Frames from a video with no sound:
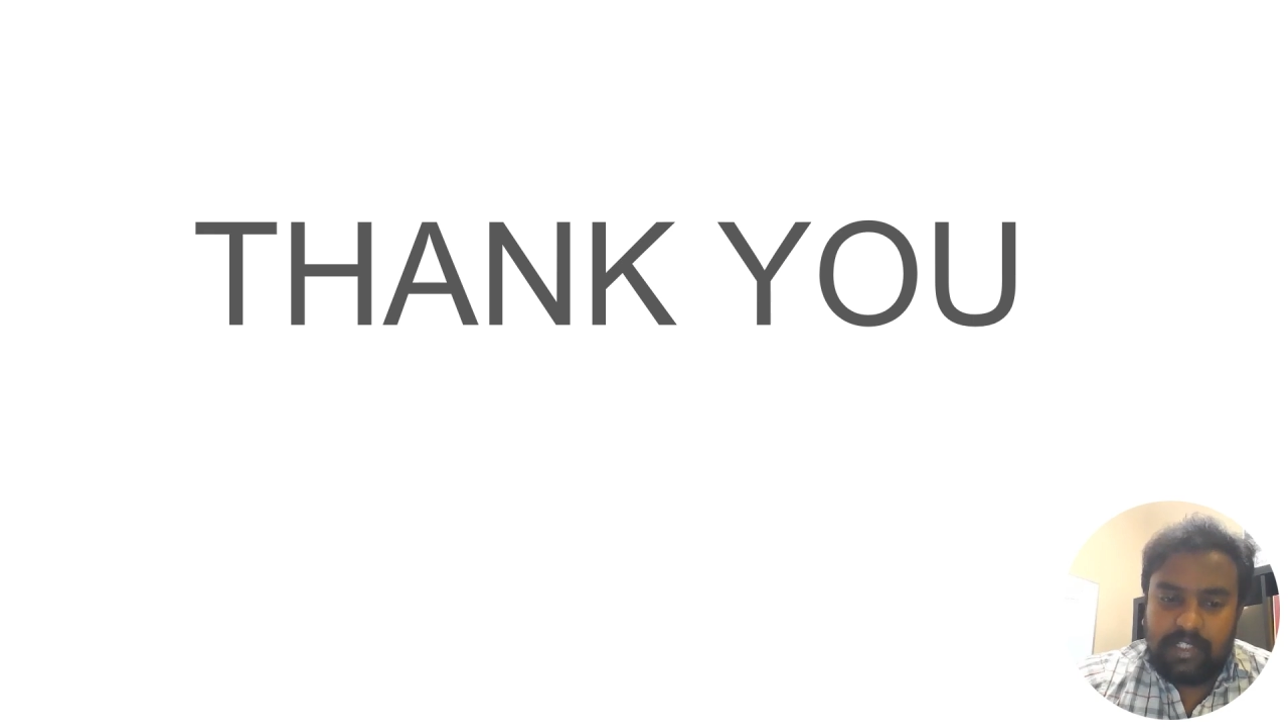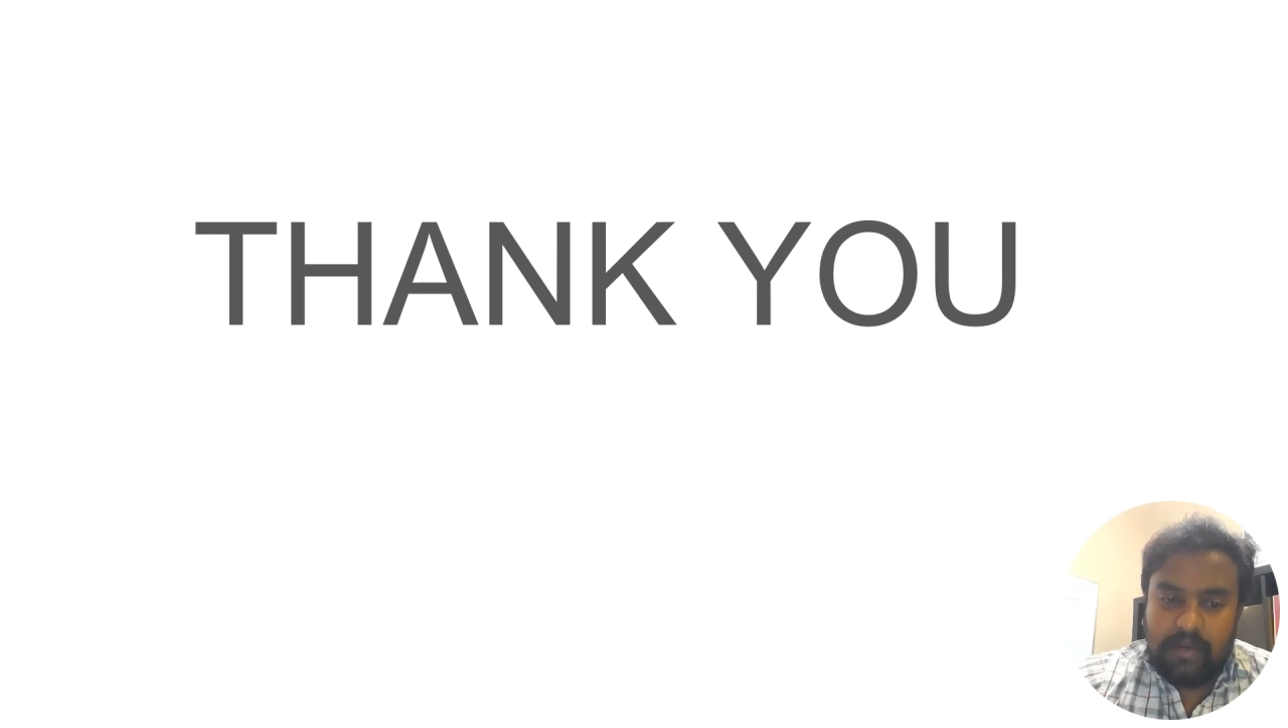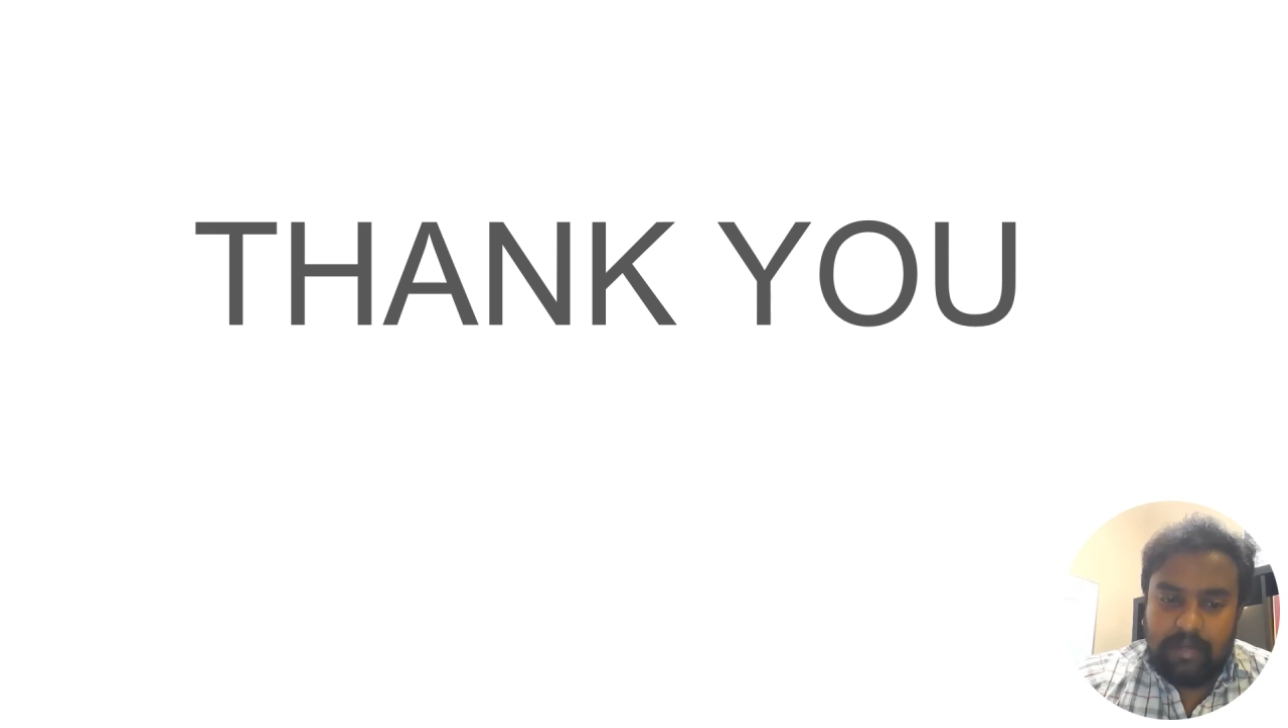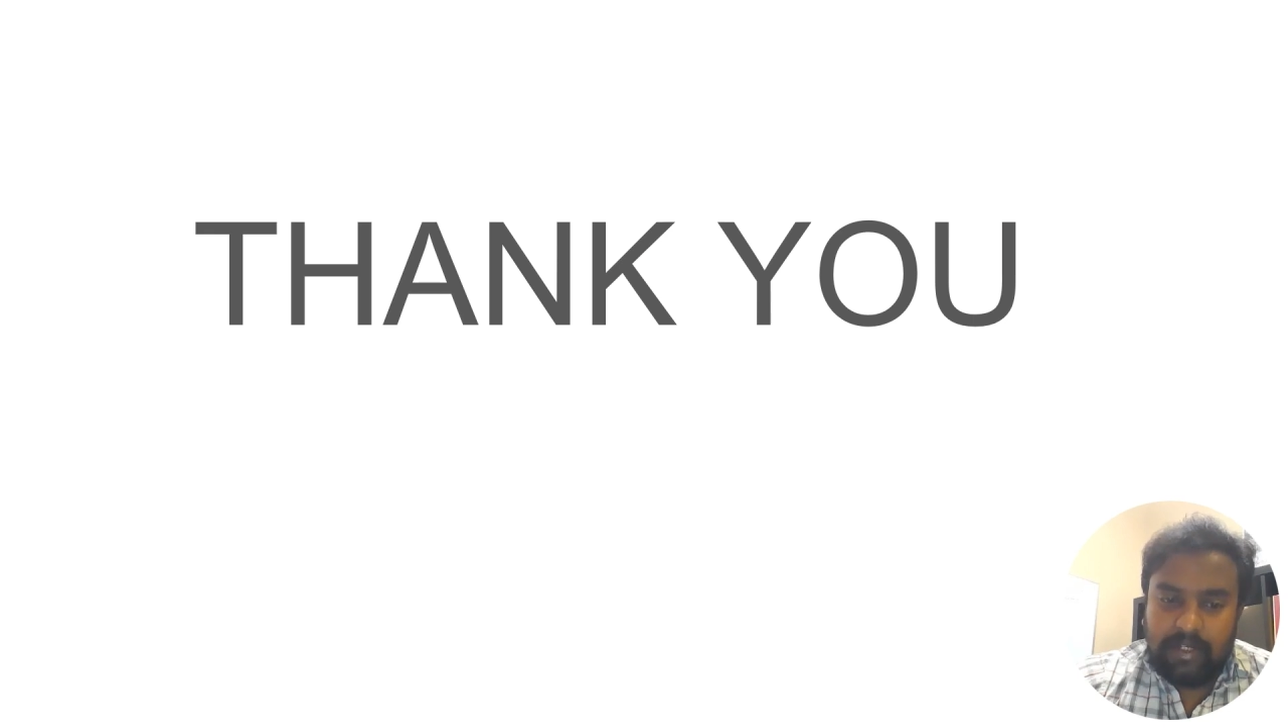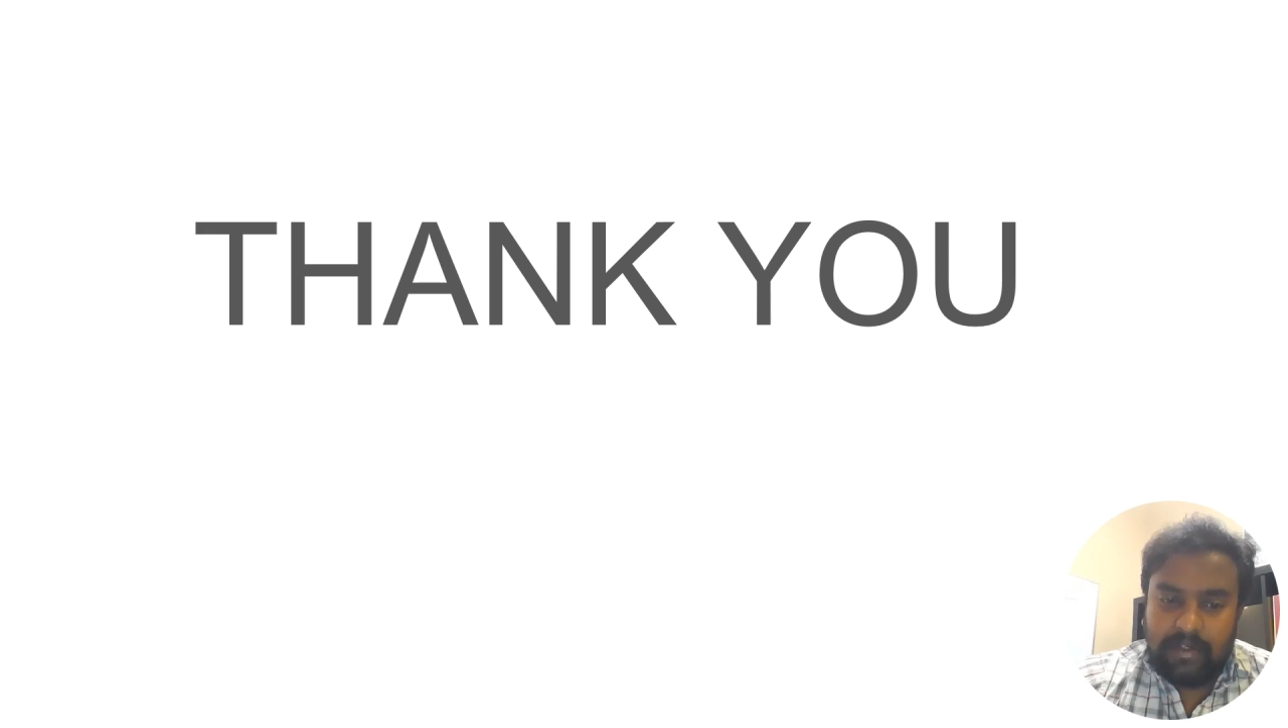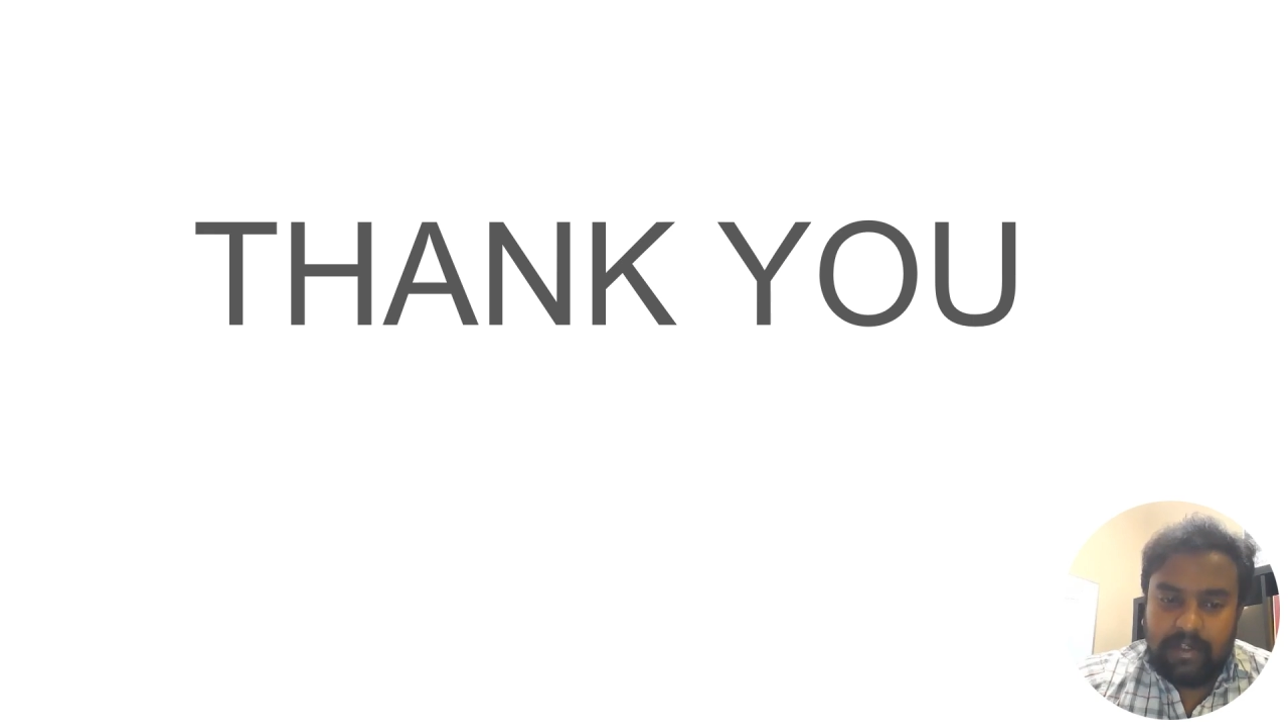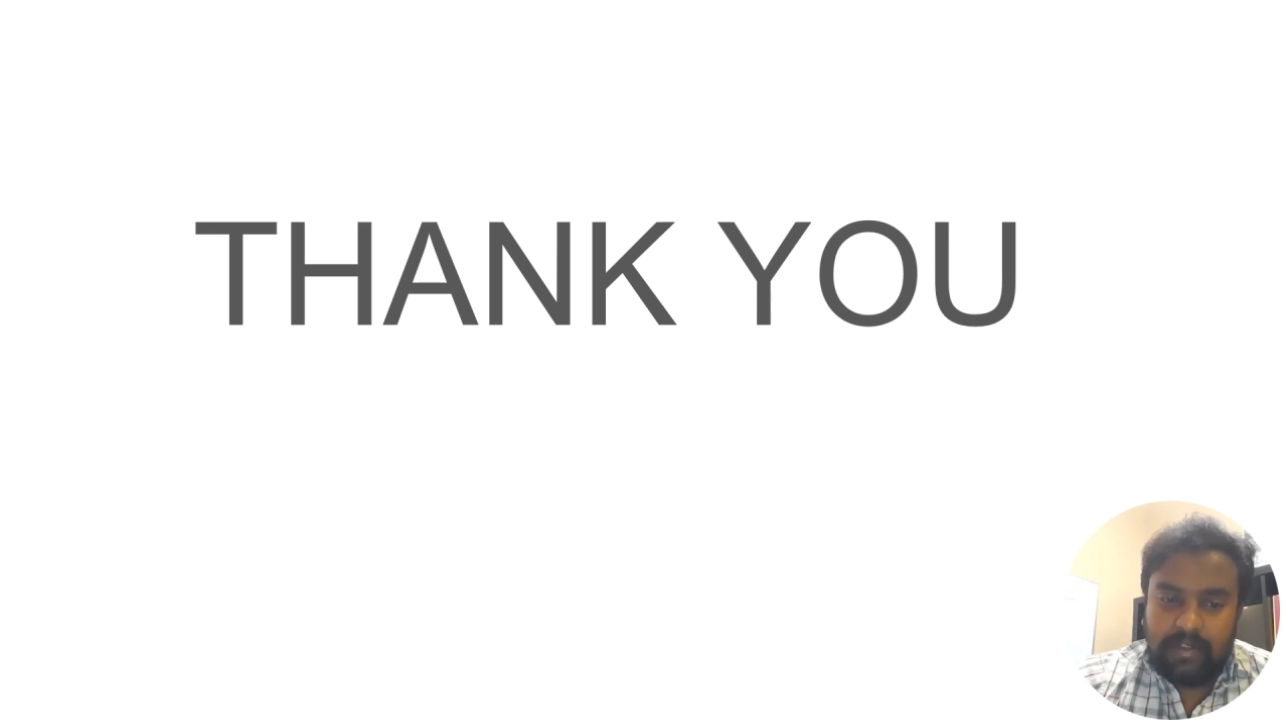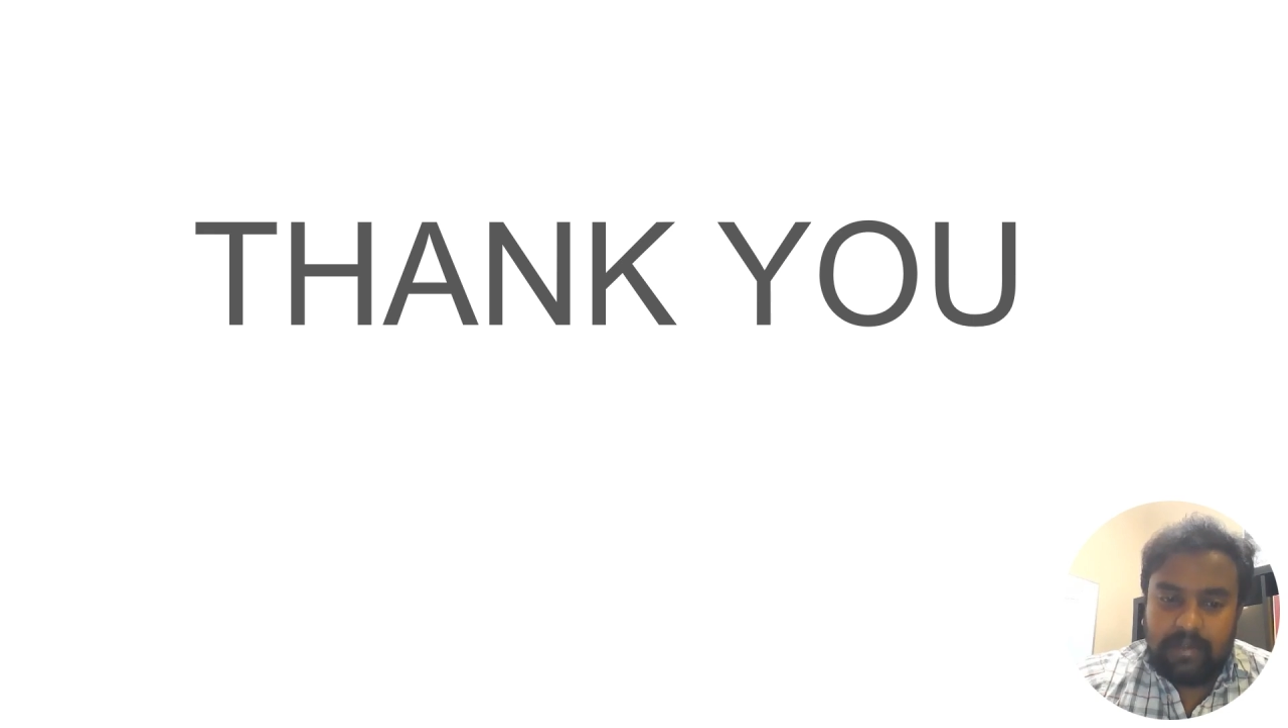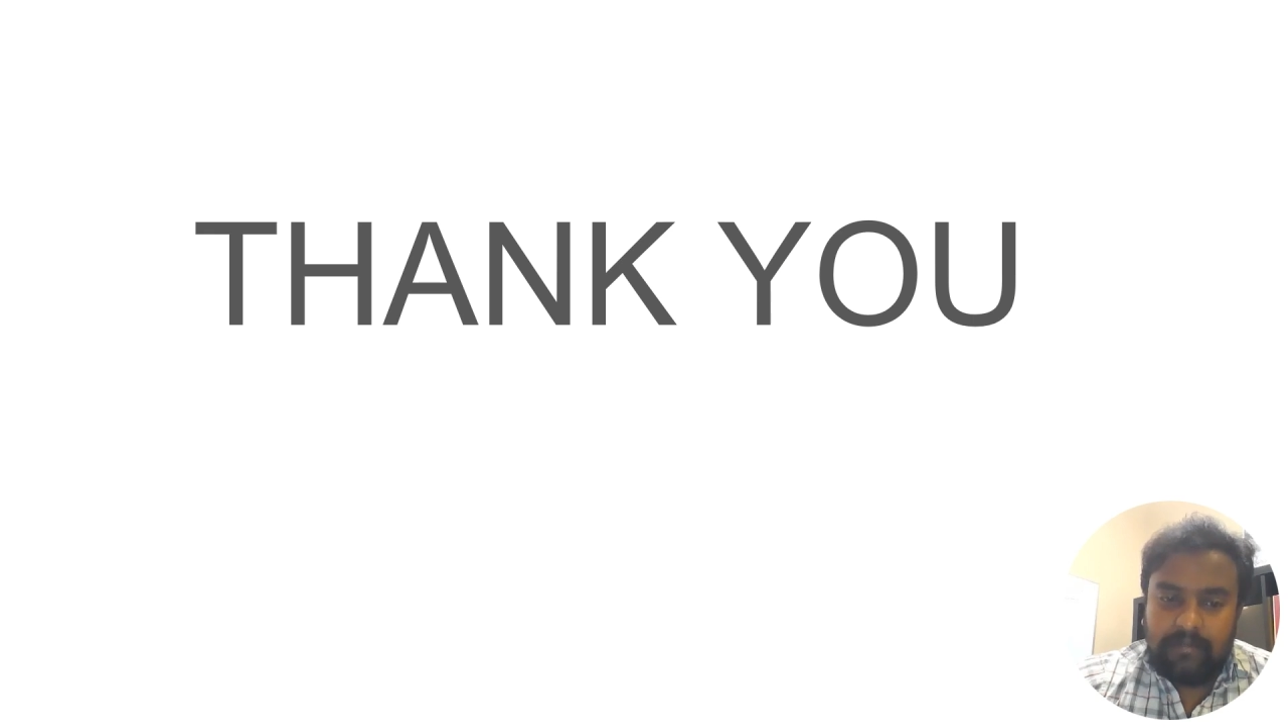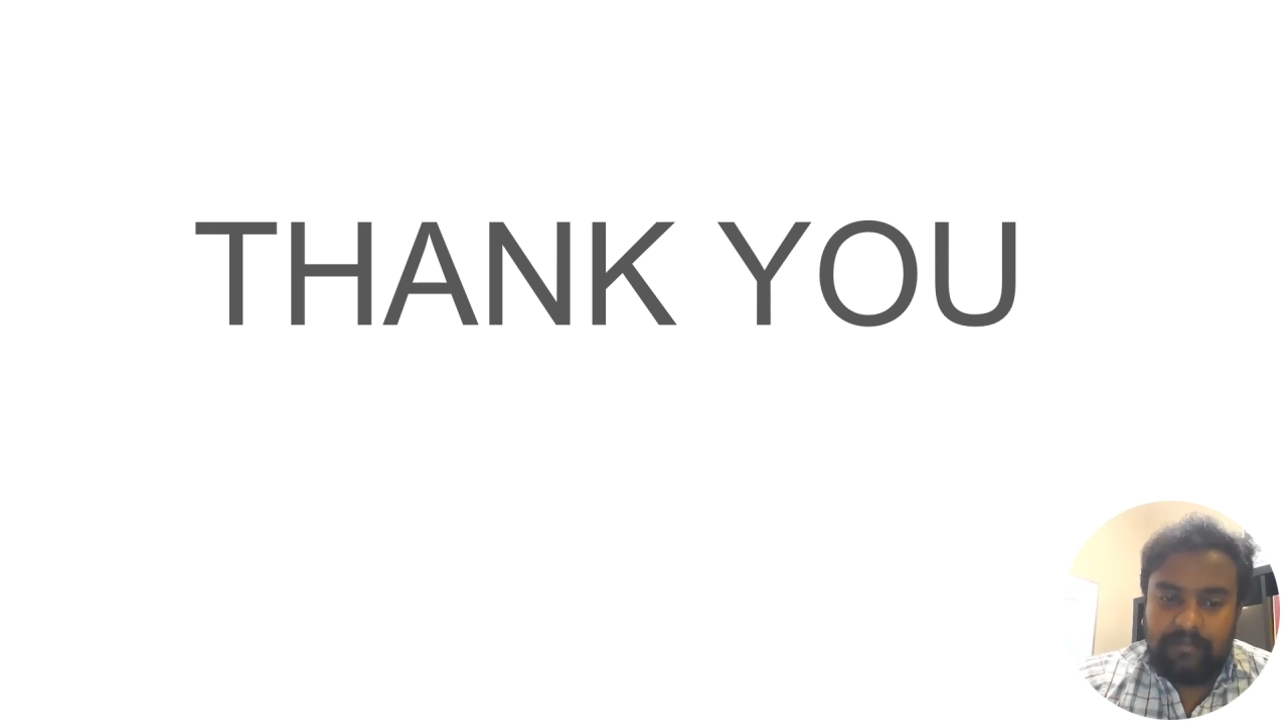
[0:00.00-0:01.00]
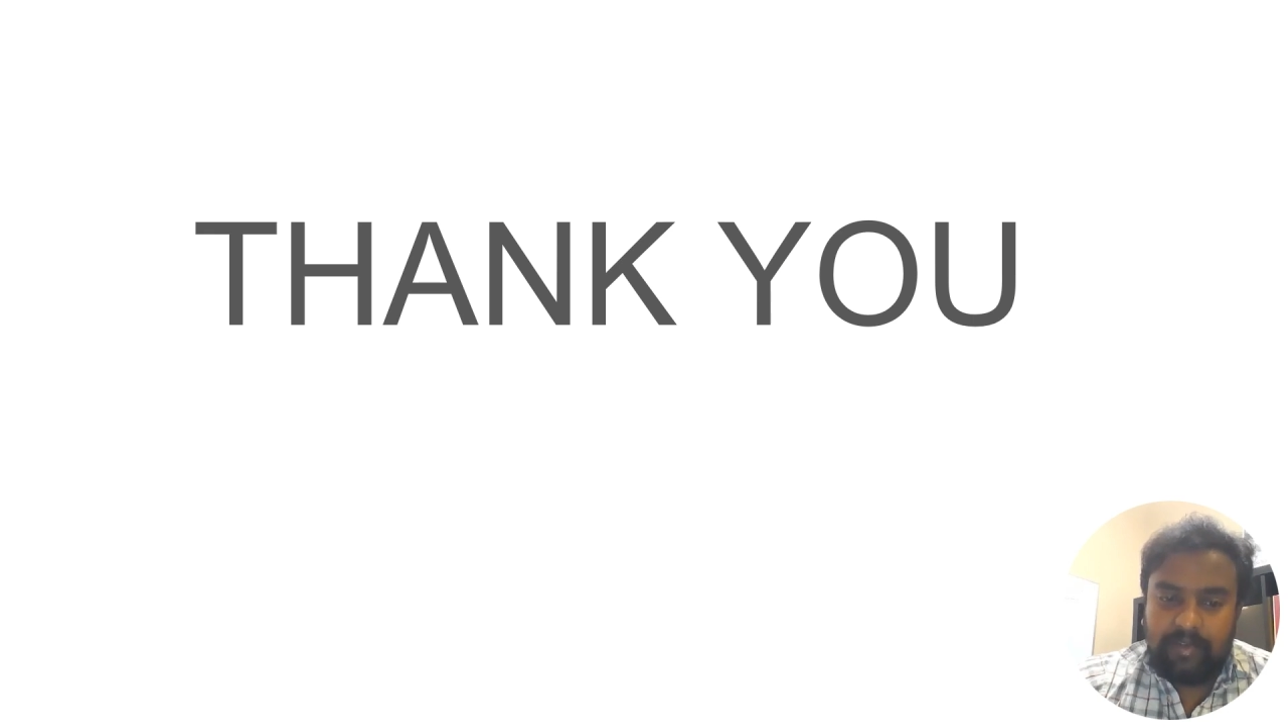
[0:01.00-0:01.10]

which I've been created.